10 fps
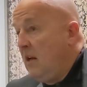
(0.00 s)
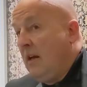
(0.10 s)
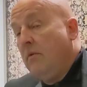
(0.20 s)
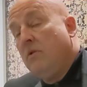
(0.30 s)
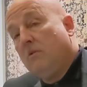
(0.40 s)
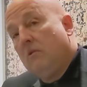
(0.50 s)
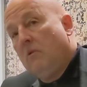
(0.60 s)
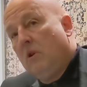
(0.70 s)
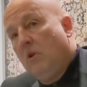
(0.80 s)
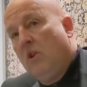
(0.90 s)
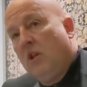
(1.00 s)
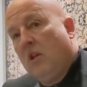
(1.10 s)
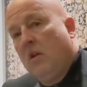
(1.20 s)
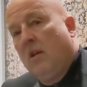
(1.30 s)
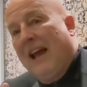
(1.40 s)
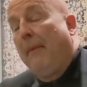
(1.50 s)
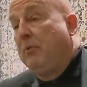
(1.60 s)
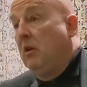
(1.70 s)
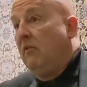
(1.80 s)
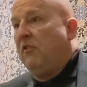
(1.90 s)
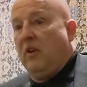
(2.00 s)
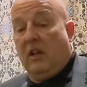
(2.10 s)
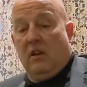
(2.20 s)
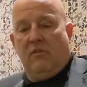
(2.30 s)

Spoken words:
He was youth captain for England,